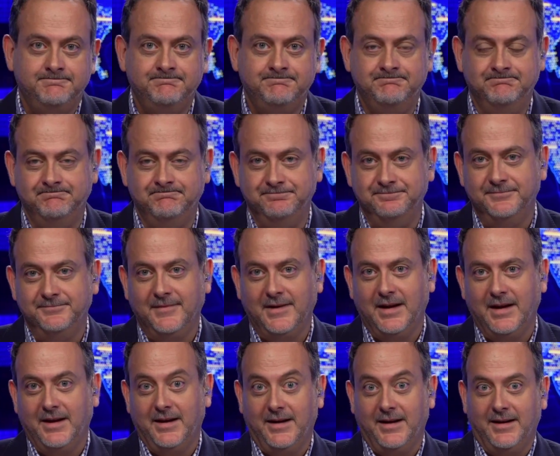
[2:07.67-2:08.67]
Prime
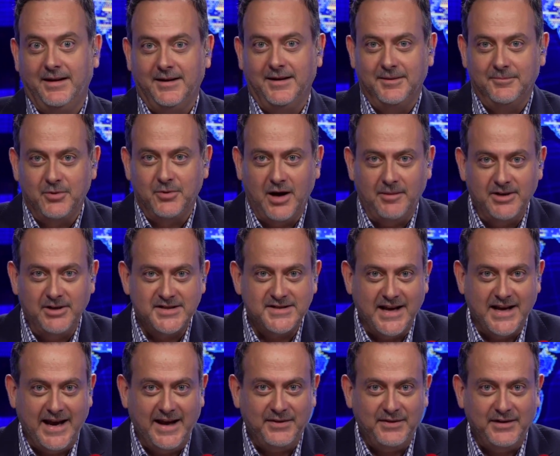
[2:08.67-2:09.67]

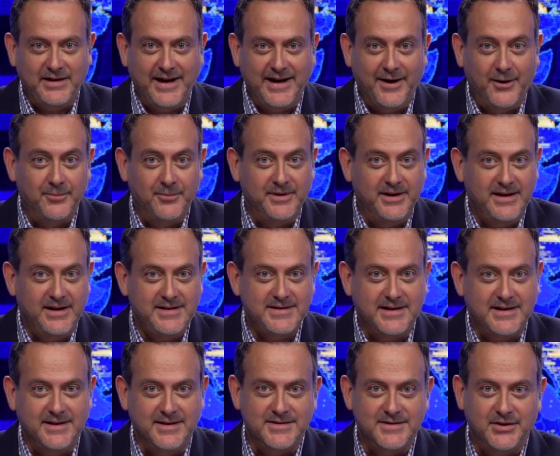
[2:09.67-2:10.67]
Minister Anthony
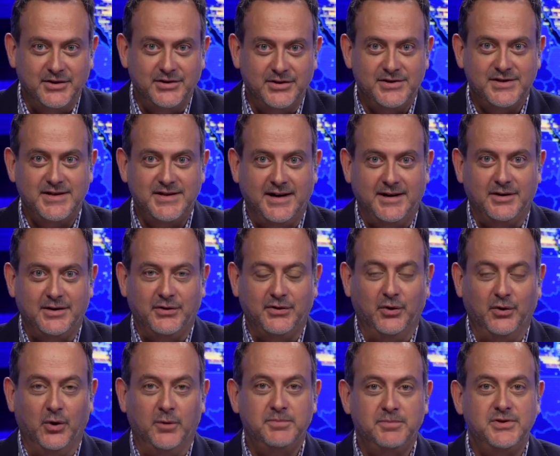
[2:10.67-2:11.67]
Albanese has urged Senator
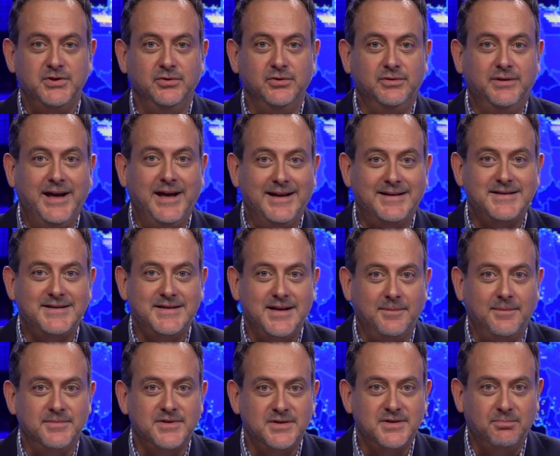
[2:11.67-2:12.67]
Thorpe to get
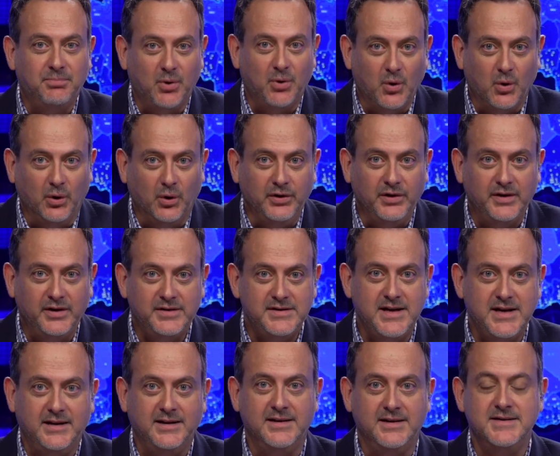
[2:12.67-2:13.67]
some support,
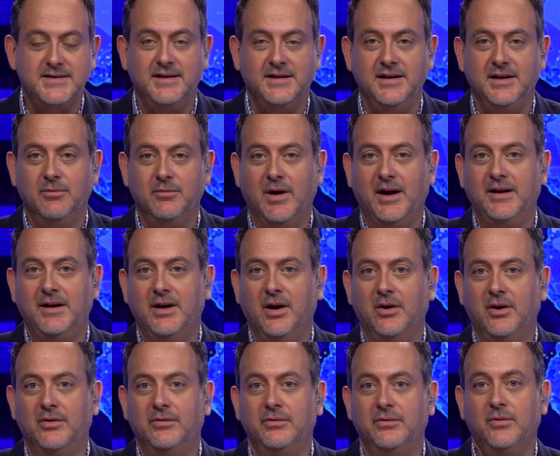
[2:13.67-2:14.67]
telling Sydney
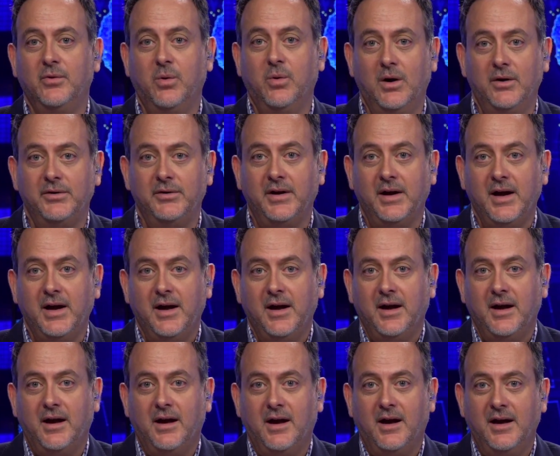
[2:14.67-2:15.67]
Radio, quote,
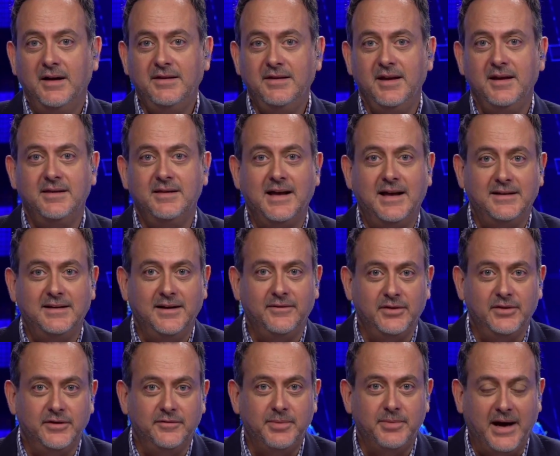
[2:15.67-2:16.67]
I think that
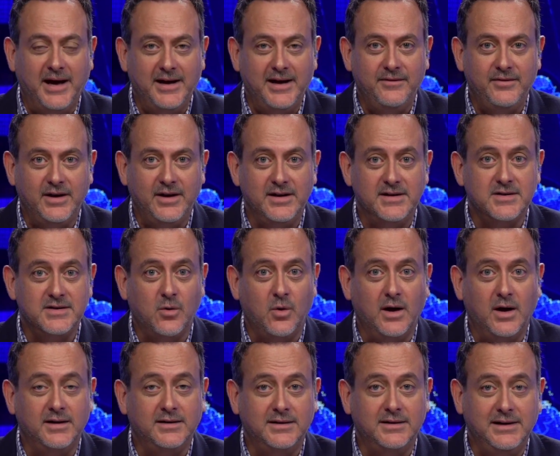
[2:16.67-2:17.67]
level of behaviour is
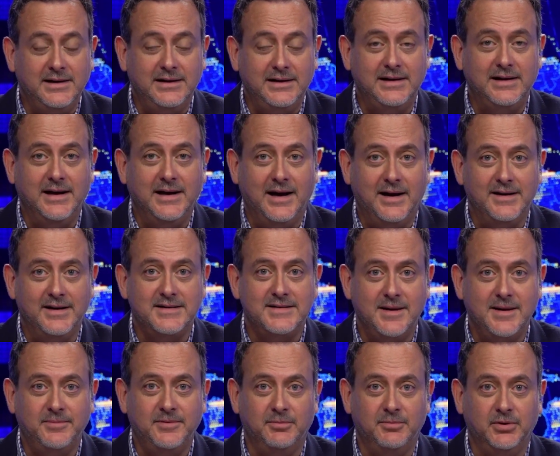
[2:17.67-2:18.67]
quite clearly
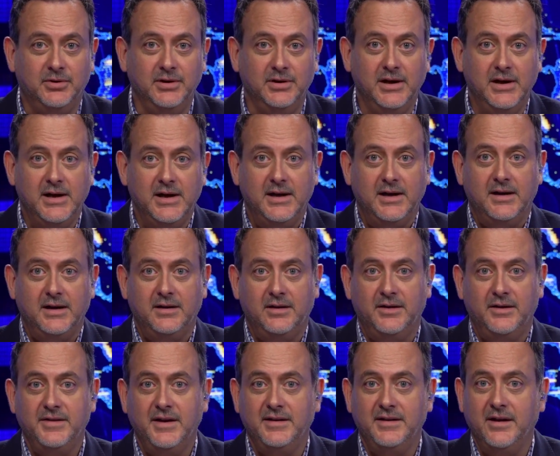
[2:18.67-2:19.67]
unacceptable, and
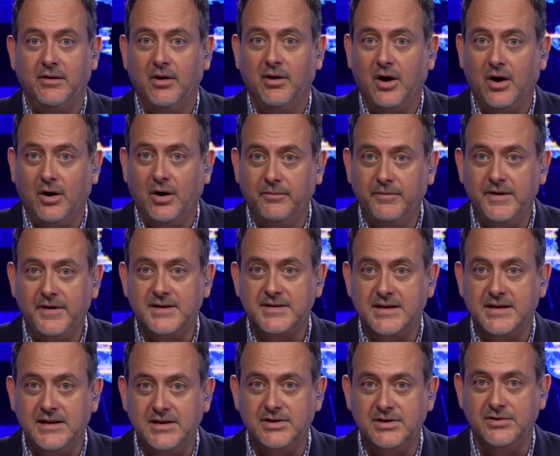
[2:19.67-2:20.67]
I think there are
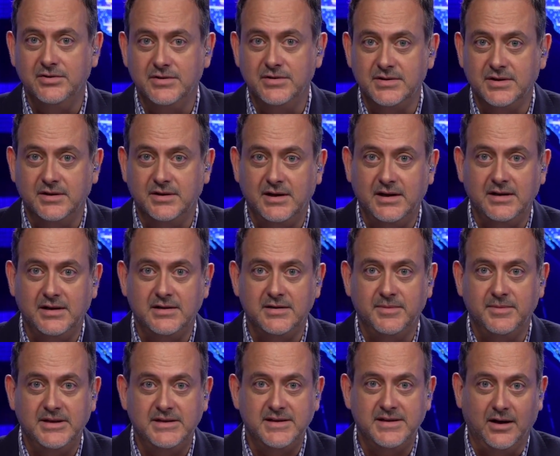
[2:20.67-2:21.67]
obvious issues that need
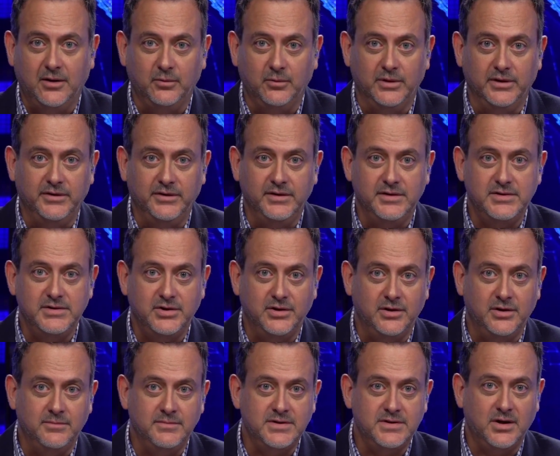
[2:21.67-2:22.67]
to be dealt with in
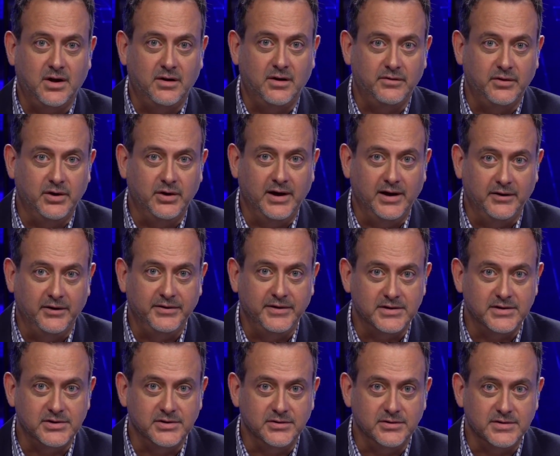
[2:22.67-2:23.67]
terms of her health
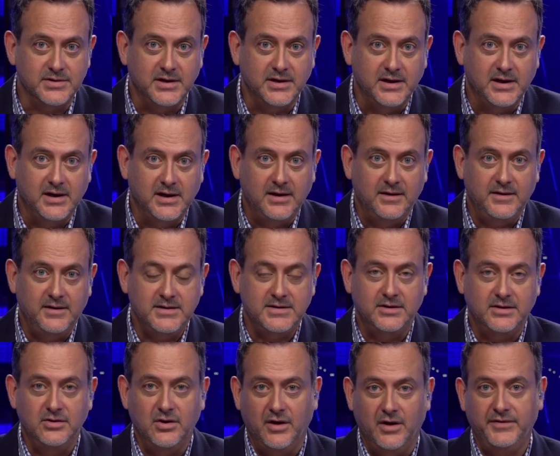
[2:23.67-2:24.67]
issues. These
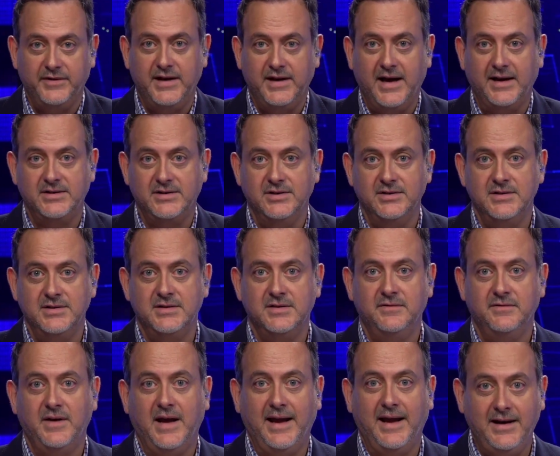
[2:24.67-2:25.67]
are not the actions
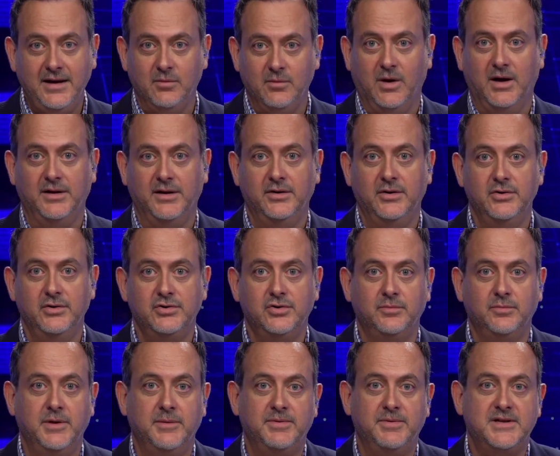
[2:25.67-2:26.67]
of anyone who
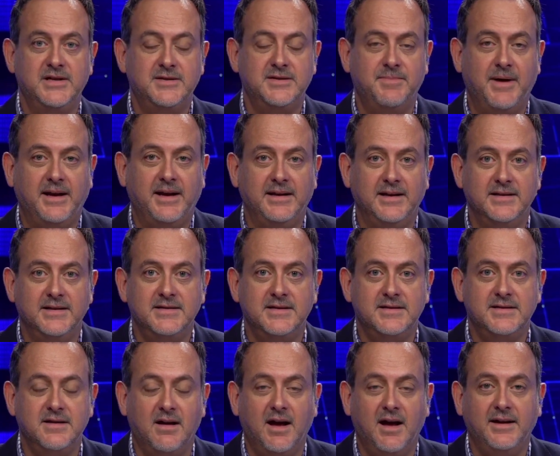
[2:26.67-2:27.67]
should be participating in
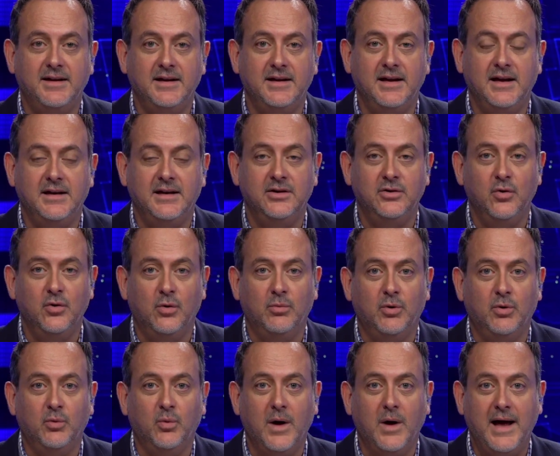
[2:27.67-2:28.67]
society in a
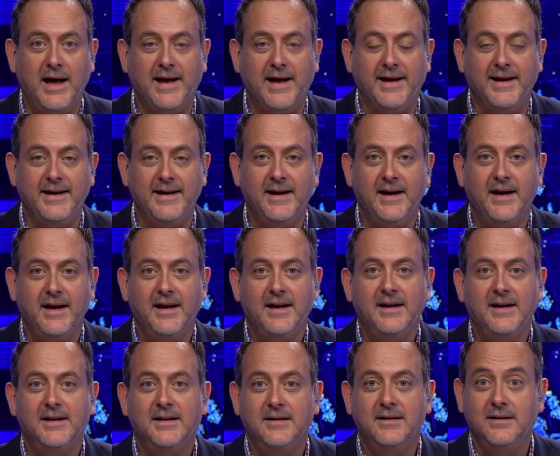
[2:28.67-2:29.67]
normal way,
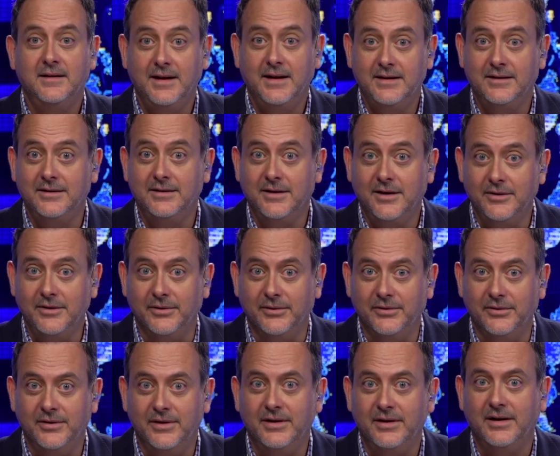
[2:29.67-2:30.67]
let
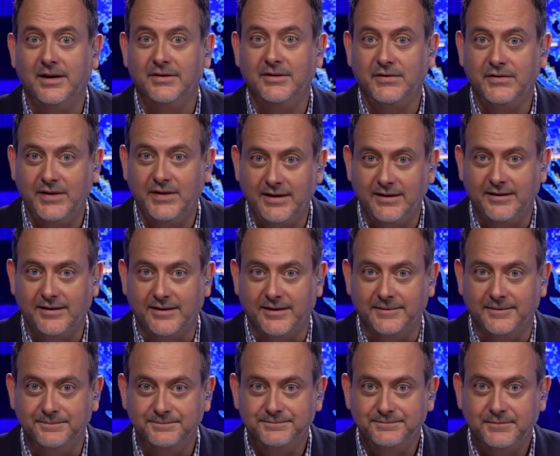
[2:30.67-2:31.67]
alone a senator.